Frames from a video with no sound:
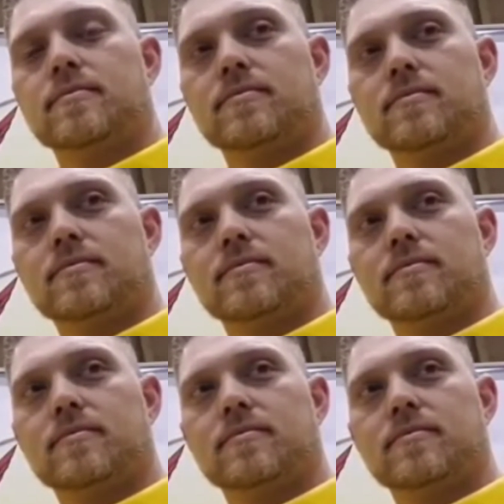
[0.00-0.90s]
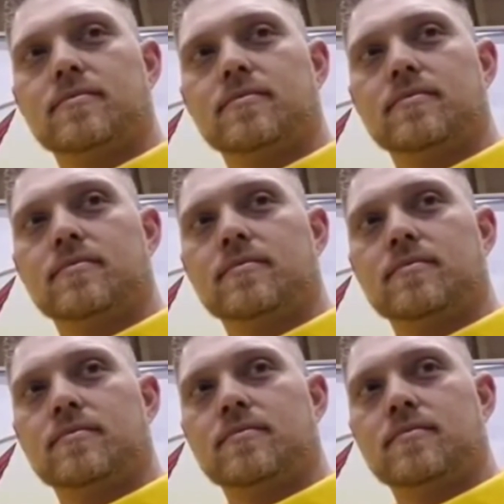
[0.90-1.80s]

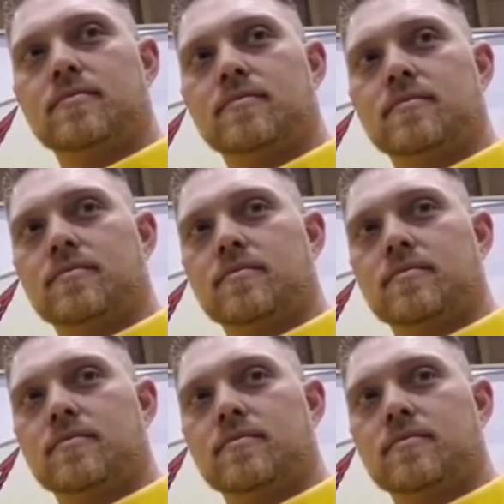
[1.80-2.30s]
[no speech]